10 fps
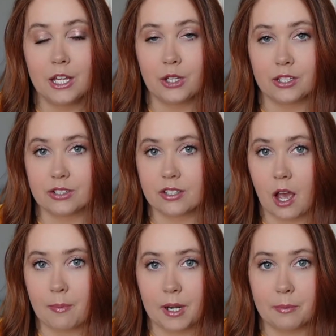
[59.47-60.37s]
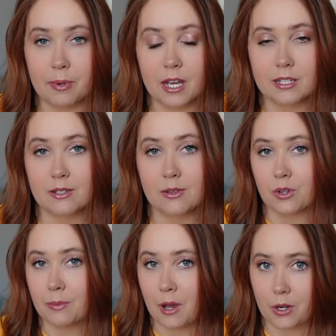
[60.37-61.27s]
You can just hop on a bus
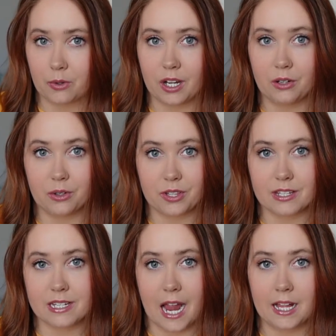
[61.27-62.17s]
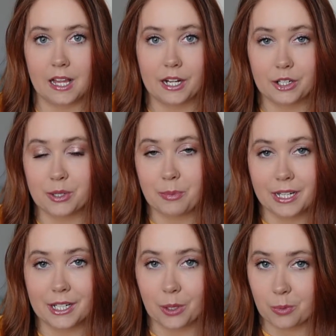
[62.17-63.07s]
the monorail or the Skyliner,
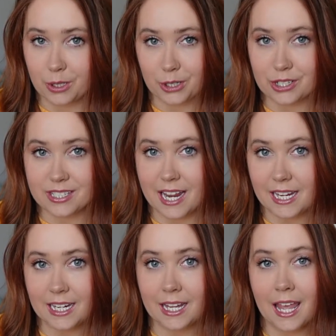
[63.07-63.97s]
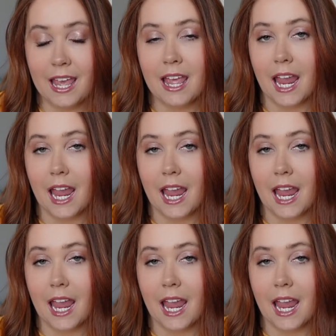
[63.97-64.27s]
depending on where you're staying,